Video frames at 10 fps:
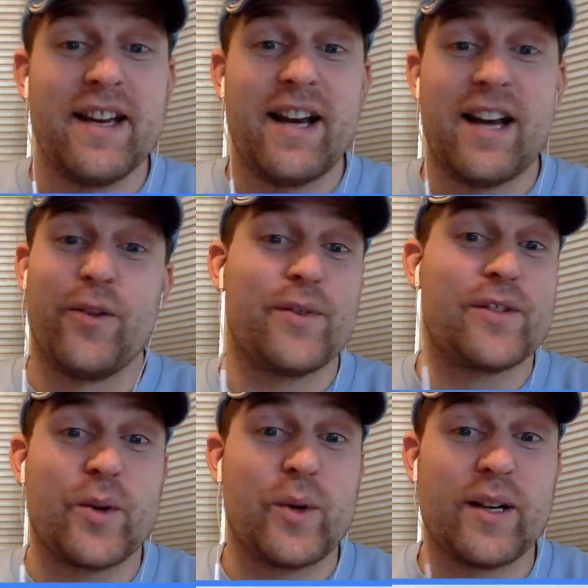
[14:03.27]
I don't know if it's a
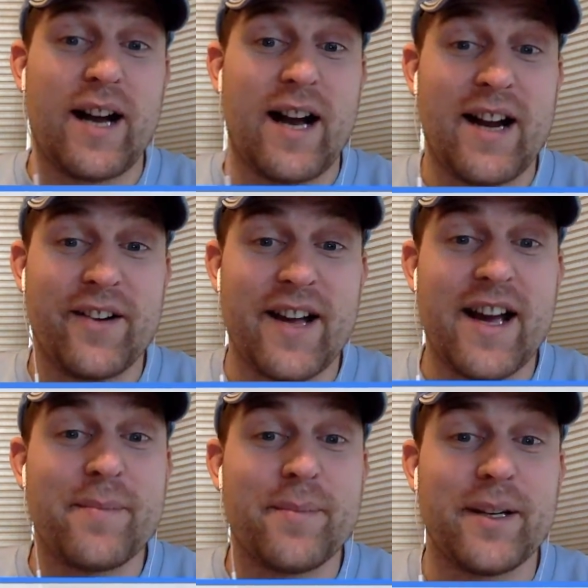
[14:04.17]
career high or
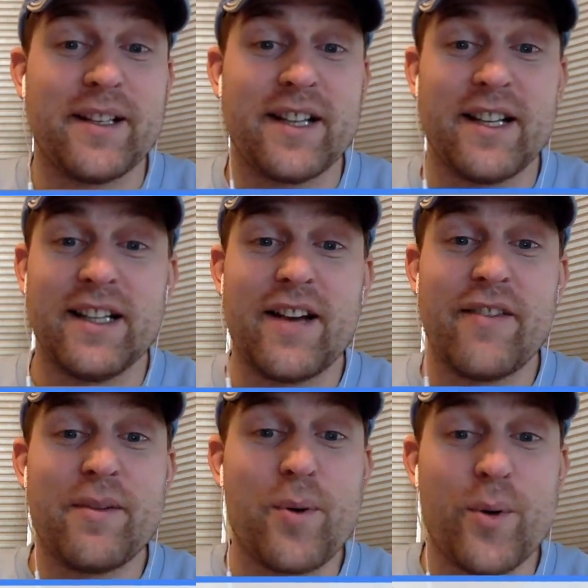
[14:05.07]
not, but
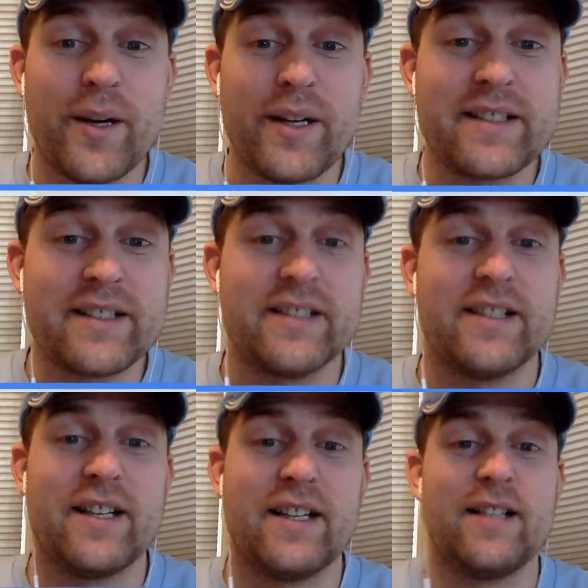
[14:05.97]
11 points,
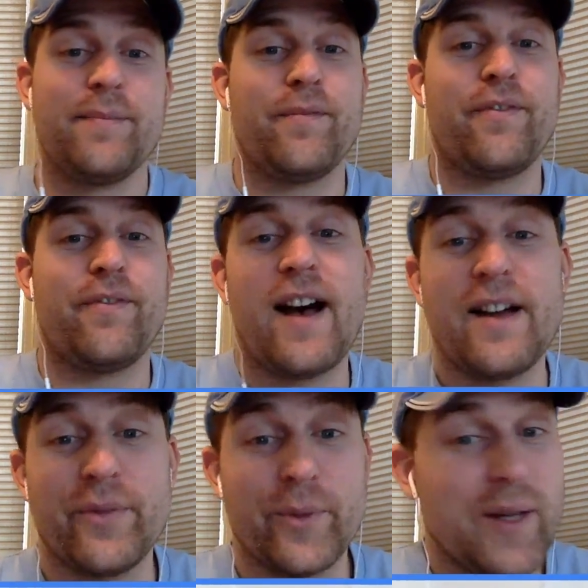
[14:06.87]

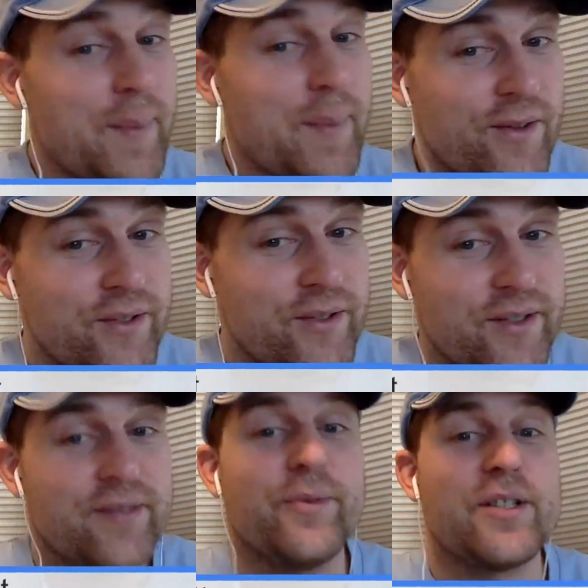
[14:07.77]
5 rebounds,
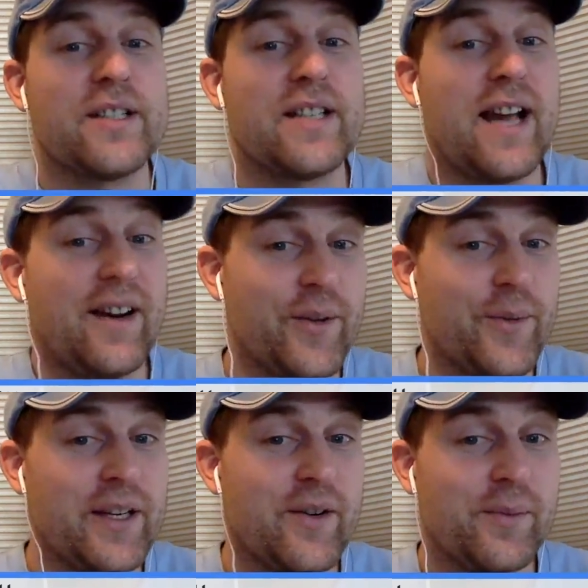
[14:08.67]
which is higher than
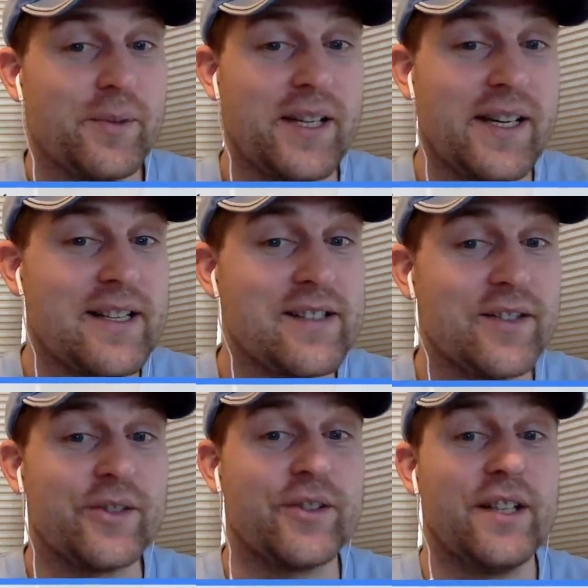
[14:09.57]
what he normally has.
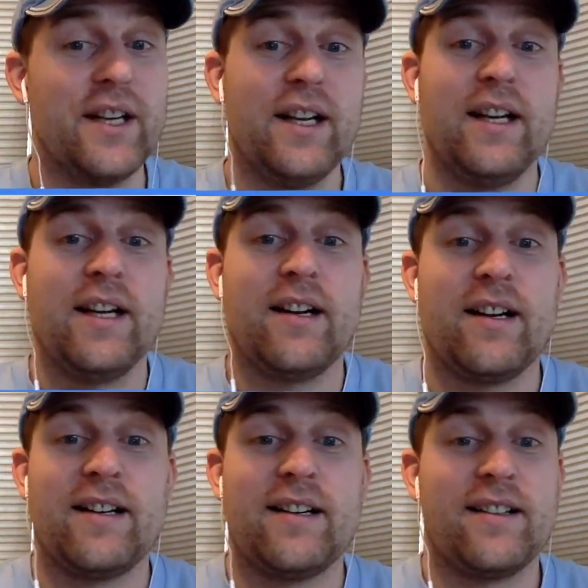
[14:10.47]
So
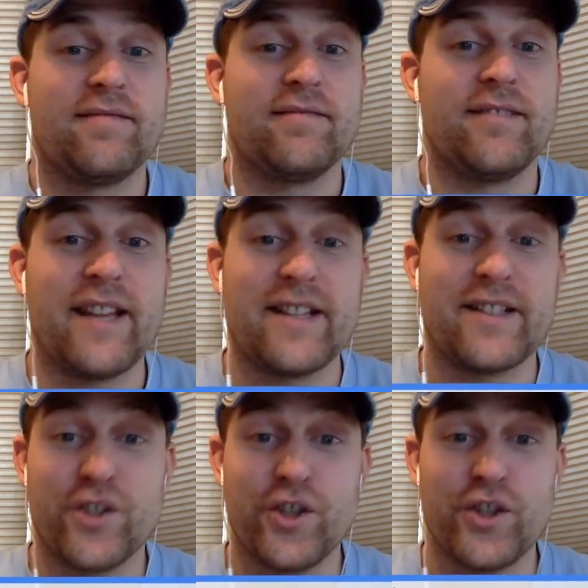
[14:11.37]
that's
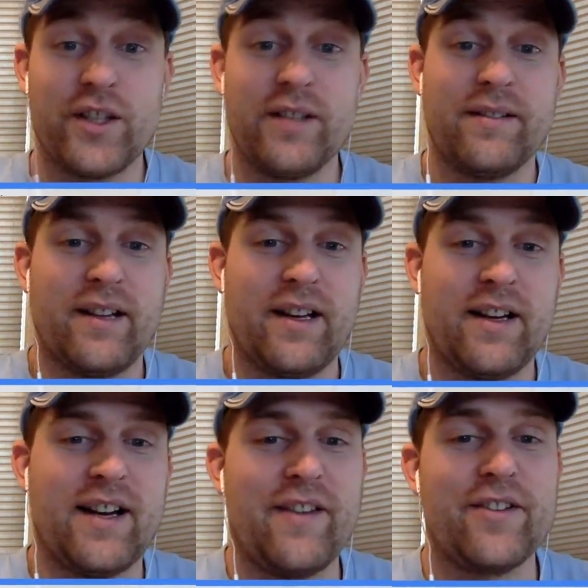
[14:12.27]
good.
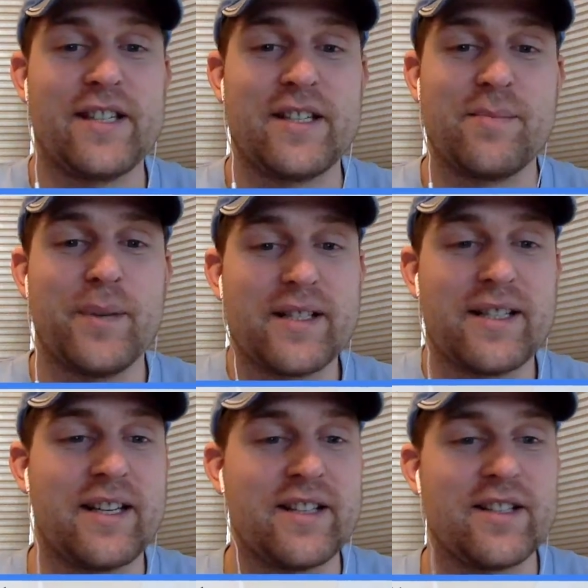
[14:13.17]
Obviously, as big as
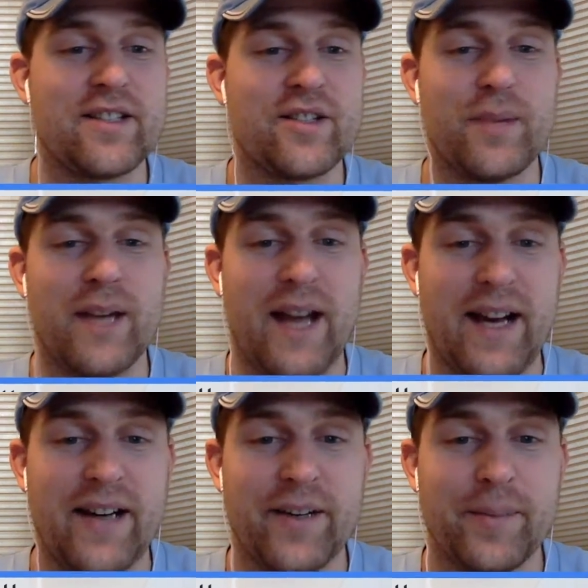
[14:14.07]
he is, that should be
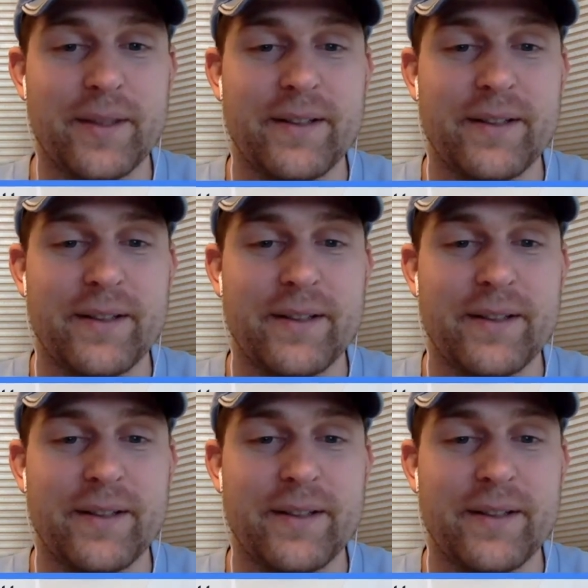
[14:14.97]
higher, but